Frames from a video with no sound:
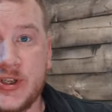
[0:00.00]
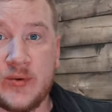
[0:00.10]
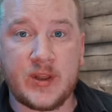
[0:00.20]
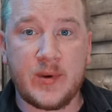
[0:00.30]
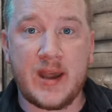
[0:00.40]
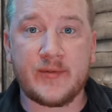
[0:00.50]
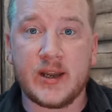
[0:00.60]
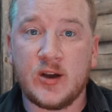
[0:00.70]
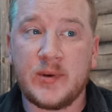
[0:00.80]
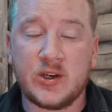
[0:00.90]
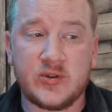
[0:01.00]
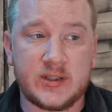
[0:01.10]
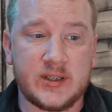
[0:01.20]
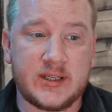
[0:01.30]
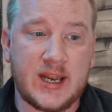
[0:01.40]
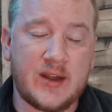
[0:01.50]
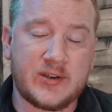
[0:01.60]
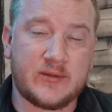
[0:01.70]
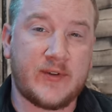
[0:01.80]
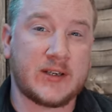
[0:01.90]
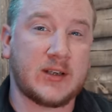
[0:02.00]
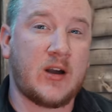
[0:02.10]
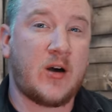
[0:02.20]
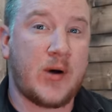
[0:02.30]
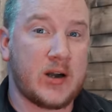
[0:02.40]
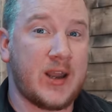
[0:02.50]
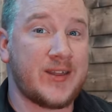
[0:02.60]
So there we have it. It'll be interesting to see how this affects the car market.